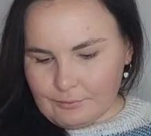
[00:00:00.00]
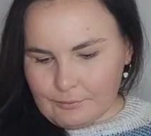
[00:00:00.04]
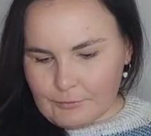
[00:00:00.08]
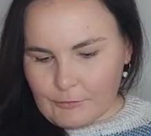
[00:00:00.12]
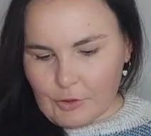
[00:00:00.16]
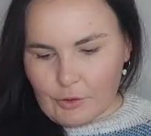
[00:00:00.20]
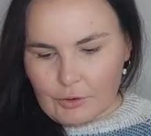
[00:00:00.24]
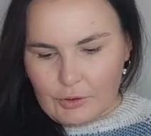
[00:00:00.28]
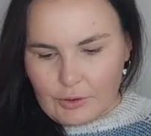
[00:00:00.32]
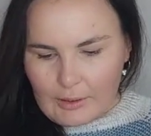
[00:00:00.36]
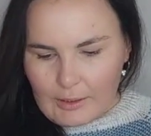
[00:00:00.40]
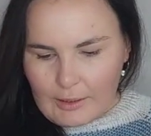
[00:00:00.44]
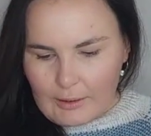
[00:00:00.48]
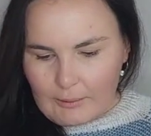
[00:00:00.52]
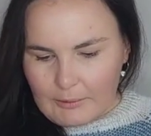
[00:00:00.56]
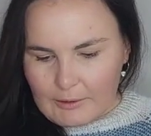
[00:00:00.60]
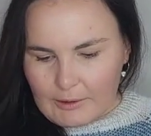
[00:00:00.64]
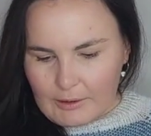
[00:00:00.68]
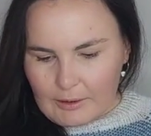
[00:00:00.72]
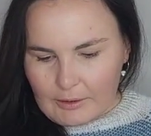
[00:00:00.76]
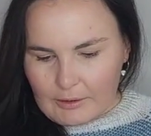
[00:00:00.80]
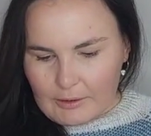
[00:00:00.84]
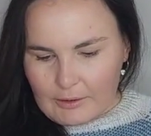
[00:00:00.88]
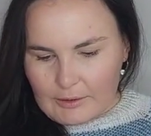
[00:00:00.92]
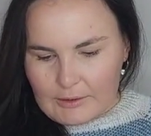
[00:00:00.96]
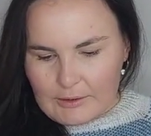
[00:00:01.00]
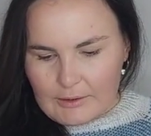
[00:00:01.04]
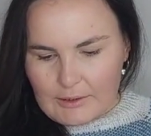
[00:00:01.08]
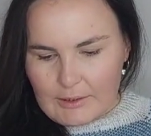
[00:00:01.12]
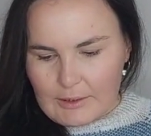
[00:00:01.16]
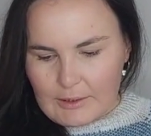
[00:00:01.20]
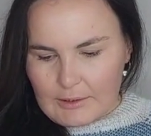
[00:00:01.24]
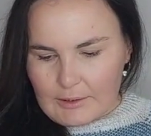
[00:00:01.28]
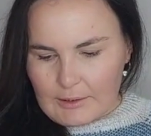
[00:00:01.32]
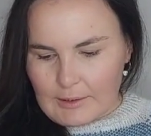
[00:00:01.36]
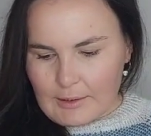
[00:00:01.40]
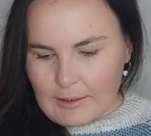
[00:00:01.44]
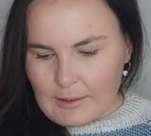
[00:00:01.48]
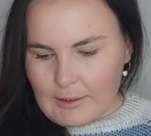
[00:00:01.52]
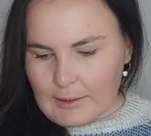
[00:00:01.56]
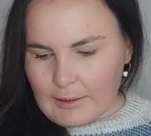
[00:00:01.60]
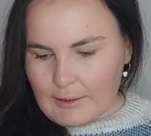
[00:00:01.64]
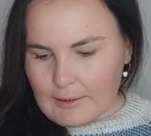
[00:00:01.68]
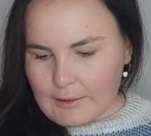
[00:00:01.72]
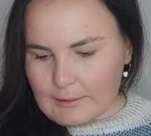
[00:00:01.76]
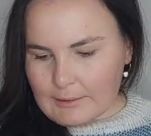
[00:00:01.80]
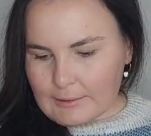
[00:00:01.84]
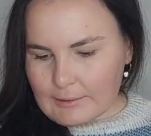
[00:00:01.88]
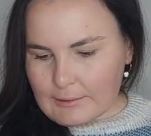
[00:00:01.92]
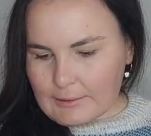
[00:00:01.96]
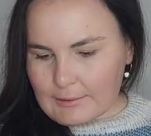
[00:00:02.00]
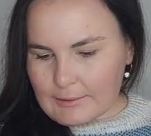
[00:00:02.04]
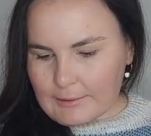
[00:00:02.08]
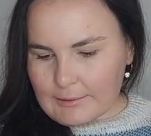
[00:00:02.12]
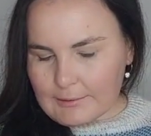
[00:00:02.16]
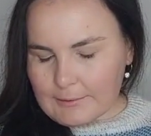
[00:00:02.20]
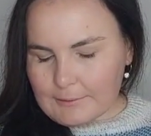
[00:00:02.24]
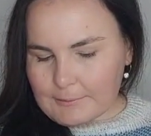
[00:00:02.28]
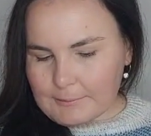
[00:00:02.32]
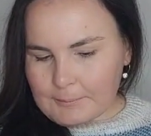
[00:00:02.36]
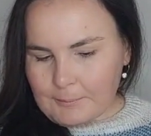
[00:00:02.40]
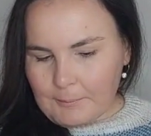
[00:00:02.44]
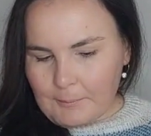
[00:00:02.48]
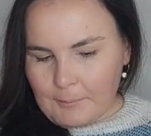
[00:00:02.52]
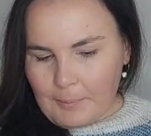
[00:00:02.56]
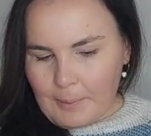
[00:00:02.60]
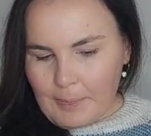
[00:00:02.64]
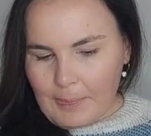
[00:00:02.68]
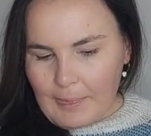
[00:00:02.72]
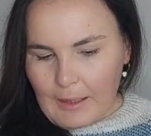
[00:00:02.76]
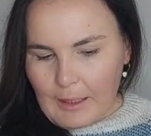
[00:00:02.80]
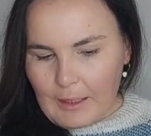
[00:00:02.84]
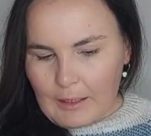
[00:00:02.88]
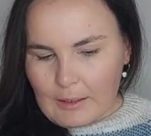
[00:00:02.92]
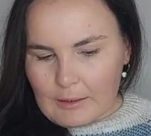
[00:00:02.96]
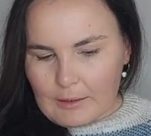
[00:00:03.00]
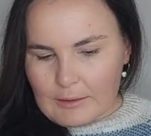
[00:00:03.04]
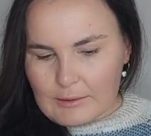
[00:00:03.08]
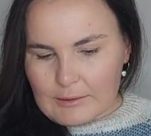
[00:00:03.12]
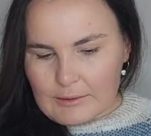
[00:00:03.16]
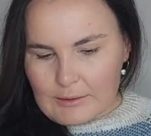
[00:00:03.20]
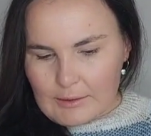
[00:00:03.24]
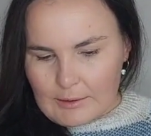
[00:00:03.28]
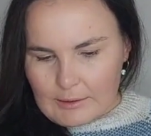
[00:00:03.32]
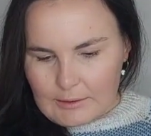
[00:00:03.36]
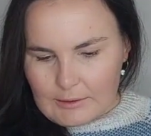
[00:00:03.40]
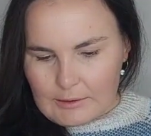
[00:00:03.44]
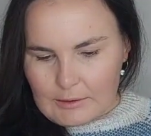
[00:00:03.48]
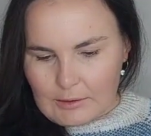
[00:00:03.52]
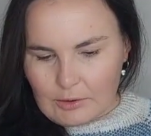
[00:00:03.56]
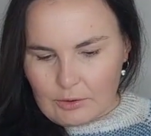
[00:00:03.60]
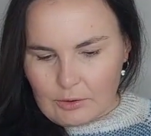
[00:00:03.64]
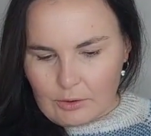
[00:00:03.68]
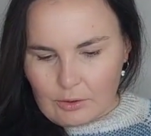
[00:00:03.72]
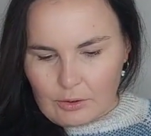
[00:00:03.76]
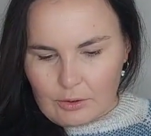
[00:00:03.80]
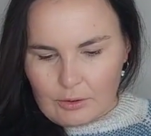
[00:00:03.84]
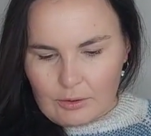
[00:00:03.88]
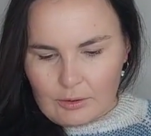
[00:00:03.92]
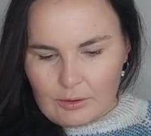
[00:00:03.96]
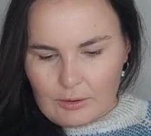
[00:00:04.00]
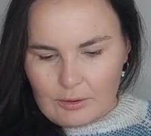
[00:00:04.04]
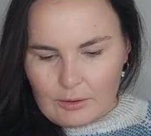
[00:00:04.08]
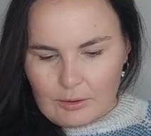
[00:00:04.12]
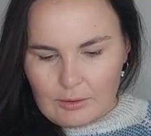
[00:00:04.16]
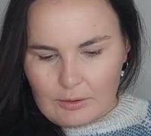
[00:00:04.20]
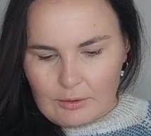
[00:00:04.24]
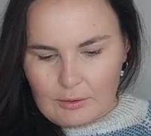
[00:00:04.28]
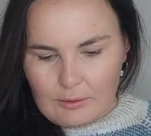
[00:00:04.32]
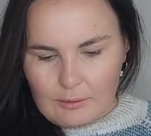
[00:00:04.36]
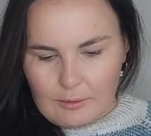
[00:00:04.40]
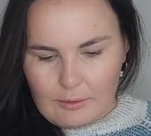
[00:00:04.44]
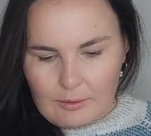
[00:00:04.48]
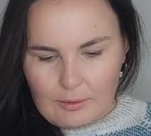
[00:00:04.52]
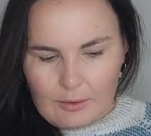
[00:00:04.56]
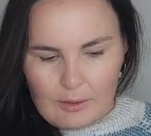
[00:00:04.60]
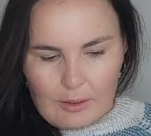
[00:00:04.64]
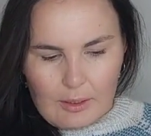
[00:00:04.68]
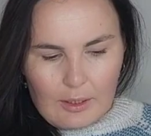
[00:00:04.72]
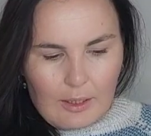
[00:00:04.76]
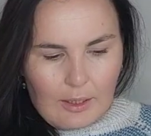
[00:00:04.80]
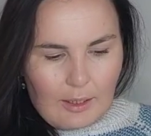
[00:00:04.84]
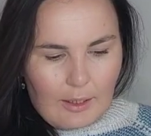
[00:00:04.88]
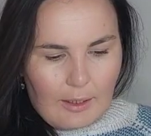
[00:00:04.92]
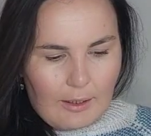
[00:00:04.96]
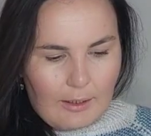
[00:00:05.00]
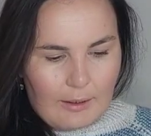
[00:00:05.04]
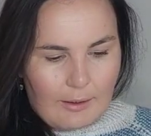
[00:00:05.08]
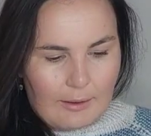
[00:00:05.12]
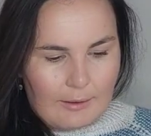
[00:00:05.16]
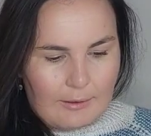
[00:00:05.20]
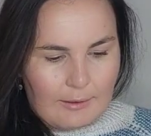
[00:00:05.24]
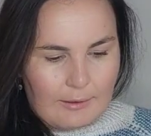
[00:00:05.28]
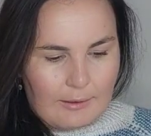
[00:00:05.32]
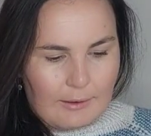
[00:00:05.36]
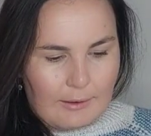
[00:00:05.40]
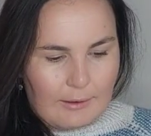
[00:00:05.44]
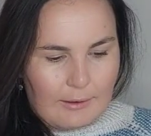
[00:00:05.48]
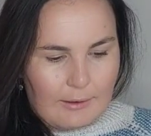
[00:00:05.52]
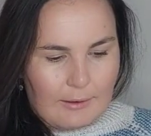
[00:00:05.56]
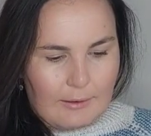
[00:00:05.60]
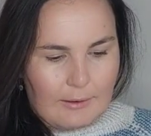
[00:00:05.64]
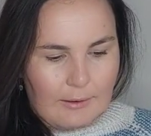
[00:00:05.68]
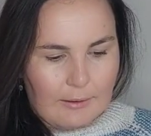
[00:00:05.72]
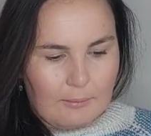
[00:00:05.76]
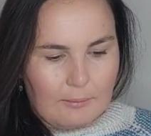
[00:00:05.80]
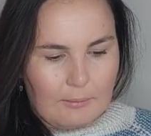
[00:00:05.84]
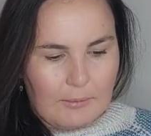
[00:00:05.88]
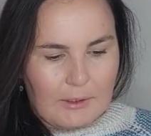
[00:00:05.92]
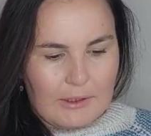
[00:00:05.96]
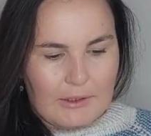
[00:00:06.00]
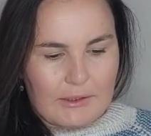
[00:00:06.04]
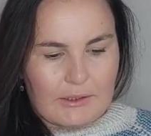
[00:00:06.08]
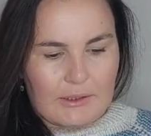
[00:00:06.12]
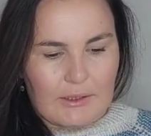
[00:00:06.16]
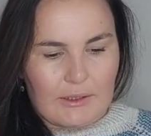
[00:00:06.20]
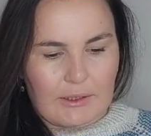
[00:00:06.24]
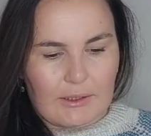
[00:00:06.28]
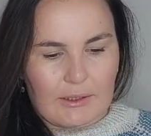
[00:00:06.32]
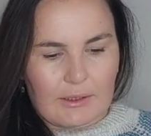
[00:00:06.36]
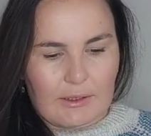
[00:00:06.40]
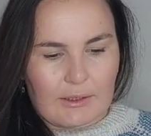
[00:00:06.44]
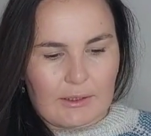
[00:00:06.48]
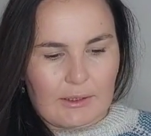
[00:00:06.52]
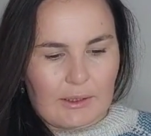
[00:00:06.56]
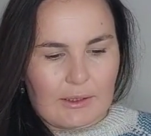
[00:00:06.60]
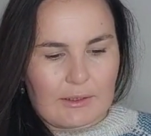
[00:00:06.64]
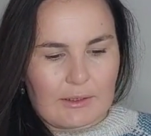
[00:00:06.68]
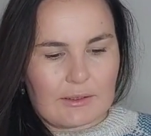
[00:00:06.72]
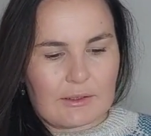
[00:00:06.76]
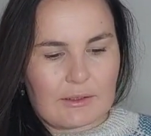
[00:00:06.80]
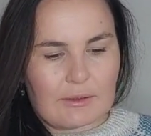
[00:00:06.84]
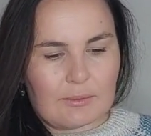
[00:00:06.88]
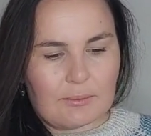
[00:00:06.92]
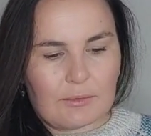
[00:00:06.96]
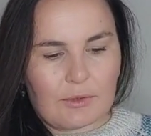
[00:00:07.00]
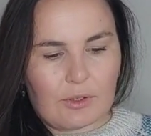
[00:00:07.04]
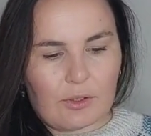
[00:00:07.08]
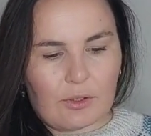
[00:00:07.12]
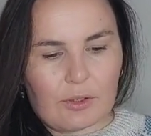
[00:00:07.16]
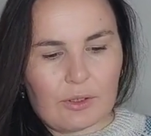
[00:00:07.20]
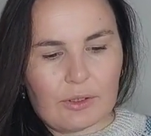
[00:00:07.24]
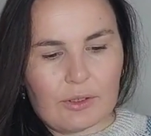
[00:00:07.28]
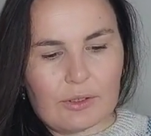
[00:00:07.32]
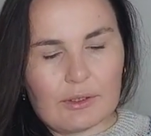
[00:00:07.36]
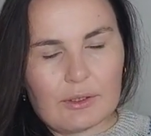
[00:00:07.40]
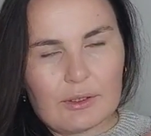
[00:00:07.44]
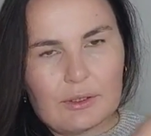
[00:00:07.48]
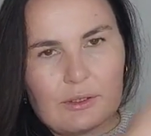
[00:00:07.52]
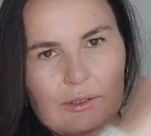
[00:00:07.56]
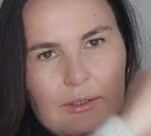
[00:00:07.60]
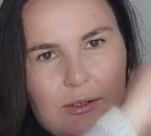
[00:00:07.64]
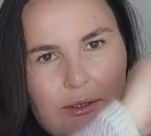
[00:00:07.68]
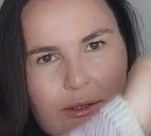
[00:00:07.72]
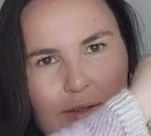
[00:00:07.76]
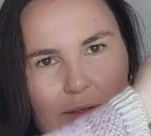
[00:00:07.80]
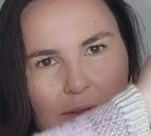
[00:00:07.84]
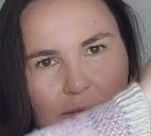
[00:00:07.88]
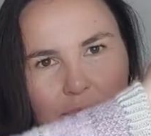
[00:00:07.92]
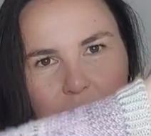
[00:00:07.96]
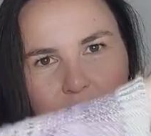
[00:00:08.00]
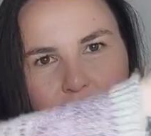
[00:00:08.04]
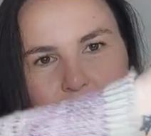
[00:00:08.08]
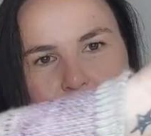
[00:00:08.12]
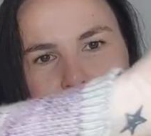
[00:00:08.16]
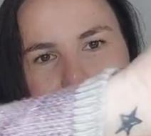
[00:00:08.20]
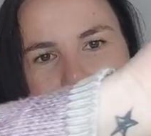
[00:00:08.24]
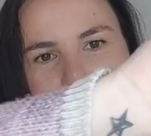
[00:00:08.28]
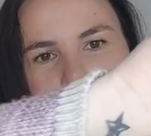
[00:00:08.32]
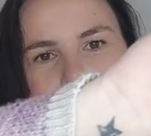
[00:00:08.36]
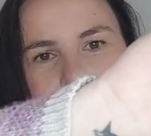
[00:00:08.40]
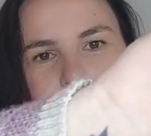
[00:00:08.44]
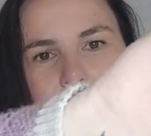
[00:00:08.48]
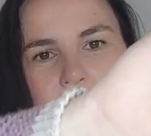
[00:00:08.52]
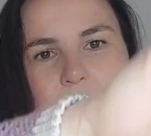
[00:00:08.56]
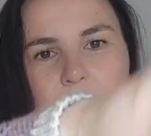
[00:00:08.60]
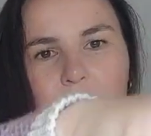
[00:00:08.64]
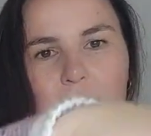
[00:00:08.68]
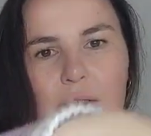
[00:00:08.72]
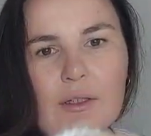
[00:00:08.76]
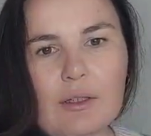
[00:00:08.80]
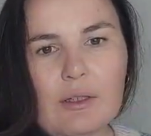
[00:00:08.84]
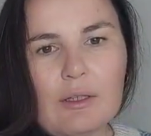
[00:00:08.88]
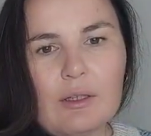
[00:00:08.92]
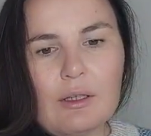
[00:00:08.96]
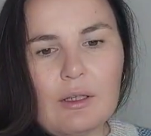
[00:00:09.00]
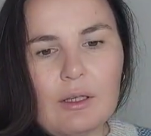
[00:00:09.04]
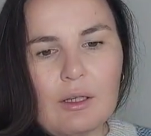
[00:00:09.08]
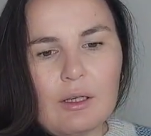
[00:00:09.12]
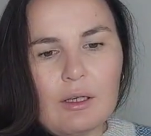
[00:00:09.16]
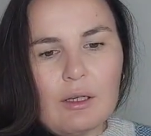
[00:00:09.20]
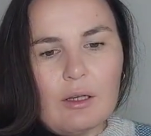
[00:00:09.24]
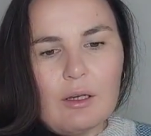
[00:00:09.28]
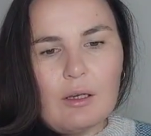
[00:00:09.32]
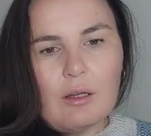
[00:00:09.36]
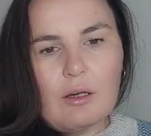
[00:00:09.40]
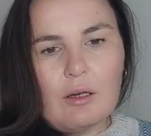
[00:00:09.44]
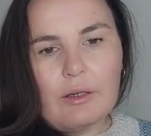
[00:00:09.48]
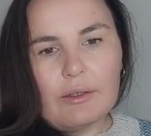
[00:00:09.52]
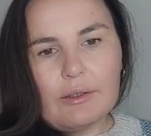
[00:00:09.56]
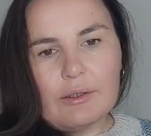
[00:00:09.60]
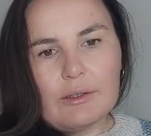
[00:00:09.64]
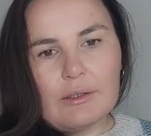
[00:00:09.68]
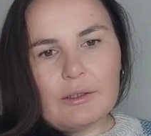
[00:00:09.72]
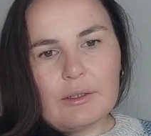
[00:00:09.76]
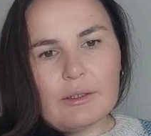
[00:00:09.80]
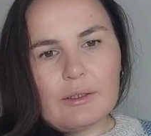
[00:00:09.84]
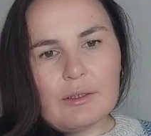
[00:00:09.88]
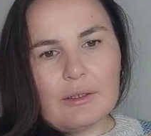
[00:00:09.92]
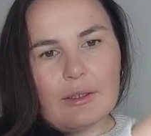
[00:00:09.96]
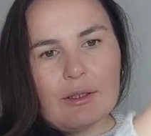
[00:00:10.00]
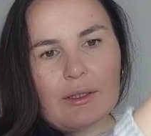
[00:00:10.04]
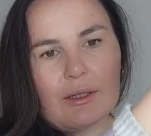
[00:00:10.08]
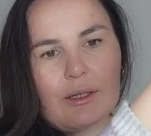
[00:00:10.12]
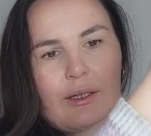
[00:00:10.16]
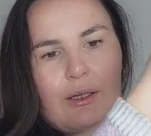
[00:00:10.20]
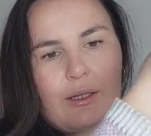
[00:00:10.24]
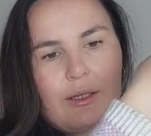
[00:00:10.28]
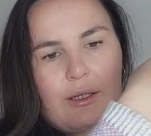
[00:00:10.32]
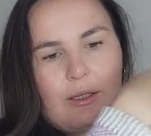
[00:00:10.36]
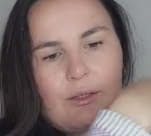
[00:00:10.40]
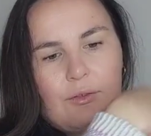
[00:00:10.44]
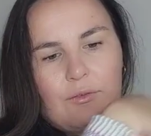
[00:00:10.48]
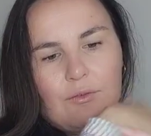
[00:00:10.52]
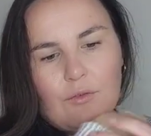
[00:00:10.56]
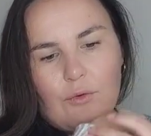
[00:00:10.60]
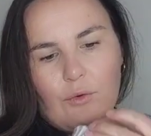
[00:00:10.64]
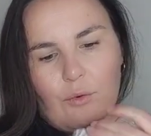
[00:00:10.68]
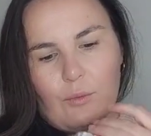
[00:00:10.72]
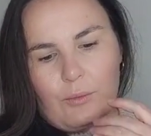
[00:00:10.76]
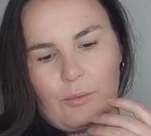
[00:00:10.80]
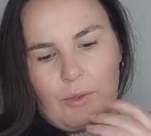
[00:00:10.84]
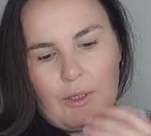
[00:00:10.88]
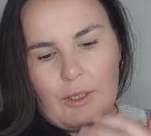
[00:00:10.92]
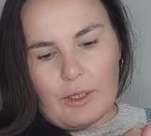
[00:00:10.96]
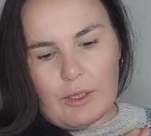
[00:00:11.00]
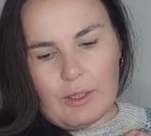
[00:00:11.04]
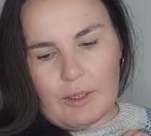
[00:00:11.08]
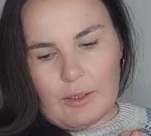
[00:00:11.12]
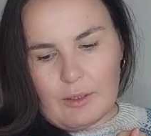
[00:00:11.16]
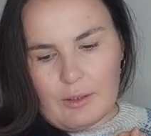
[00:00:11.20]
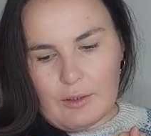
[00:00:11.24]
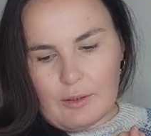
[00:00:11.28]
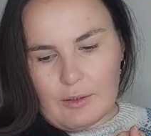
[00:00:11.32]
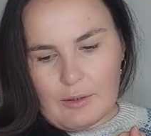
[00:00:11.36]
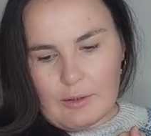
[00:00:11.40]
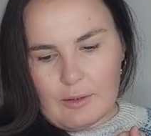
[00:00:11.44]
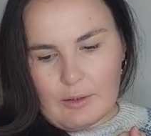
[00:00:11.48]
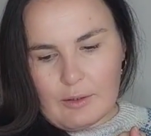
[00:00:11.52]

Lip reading: Knotty Habit, like I said, and Esteresa yarn, and then Ietsie custom dyed this very light grey for me